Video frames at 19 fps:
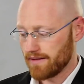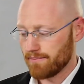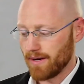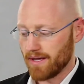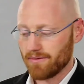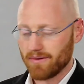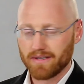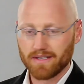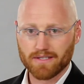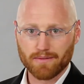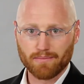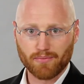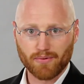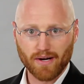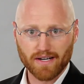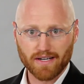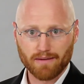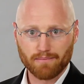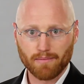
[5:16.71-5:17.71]
And by the way, these are
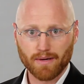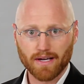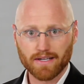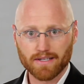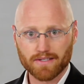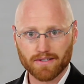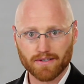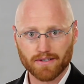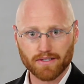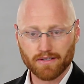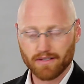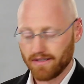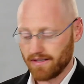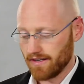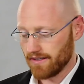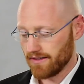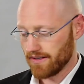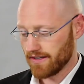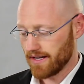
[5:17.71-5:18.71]
pregnant mice. They're
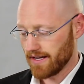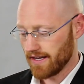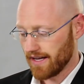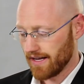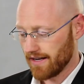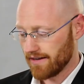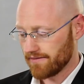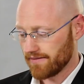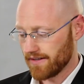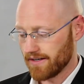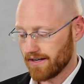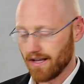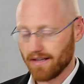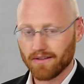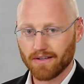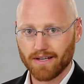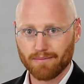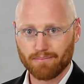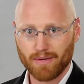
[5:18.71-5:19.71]
they're looking at they're
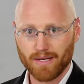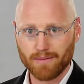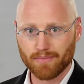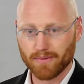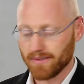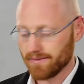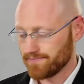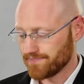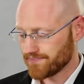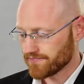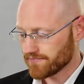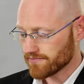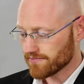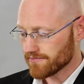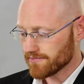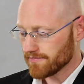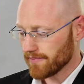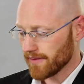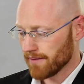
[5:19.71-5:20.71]
not looking at people
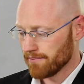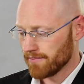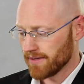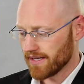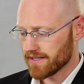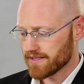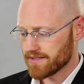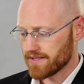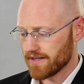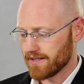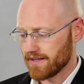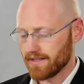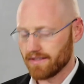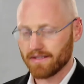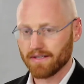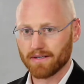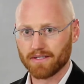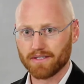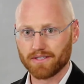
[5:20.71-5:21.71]
because they're
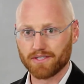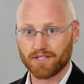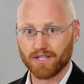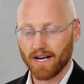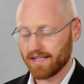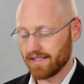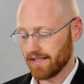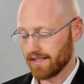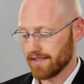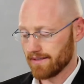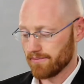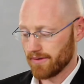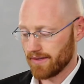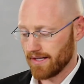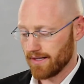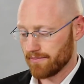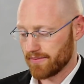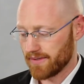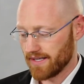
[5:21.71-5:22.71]
they're injecting them
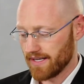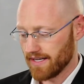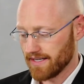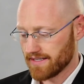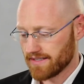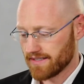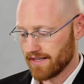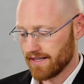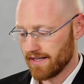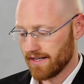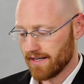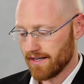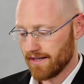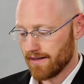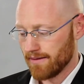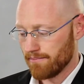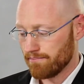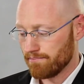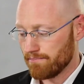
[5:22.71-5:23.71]
with LPS.
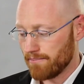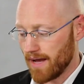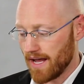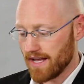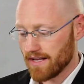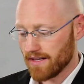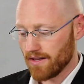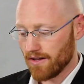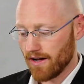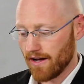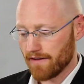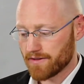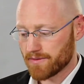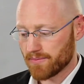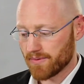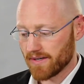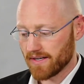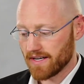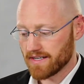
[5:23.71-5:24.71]
Male
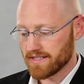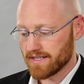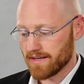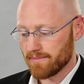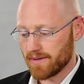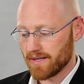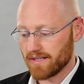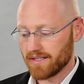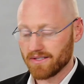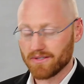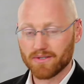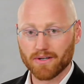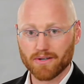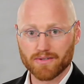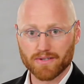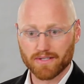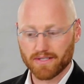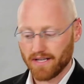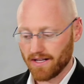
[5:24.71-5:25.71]
offspring exhibited
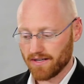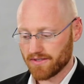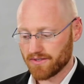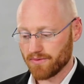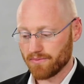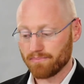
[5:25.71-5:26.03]
glucose intolerance.